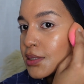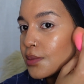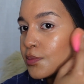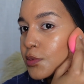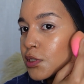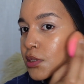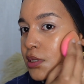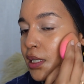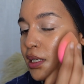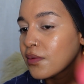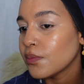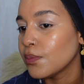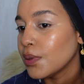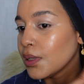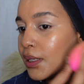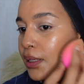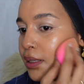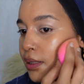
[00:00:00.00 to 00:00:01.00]
I'm just kind of
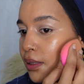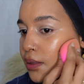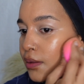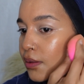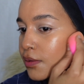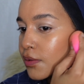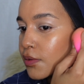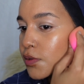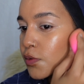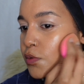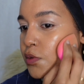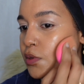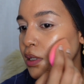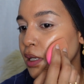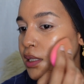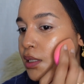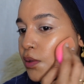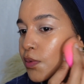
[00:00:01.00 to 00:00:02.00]
blending these two
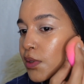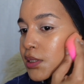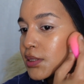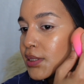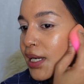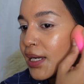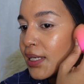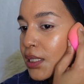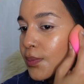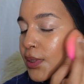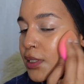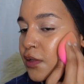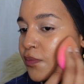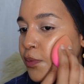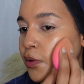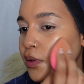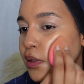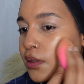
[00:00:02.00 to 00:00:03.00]
together with a tiny bit of
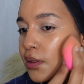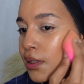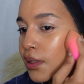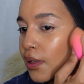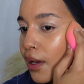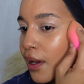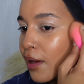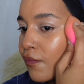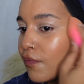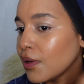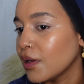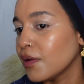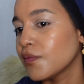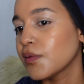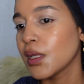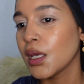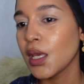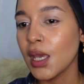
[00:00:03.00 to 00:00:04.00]
product that I have
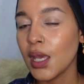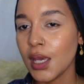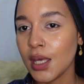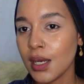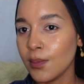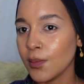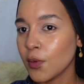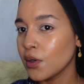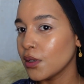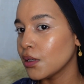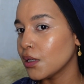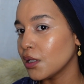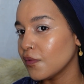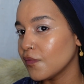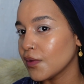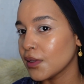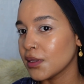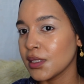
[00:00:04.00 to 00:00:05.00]
left, and I'm going to
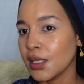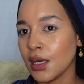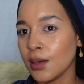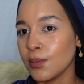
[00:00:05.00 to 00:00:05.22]
leave it there.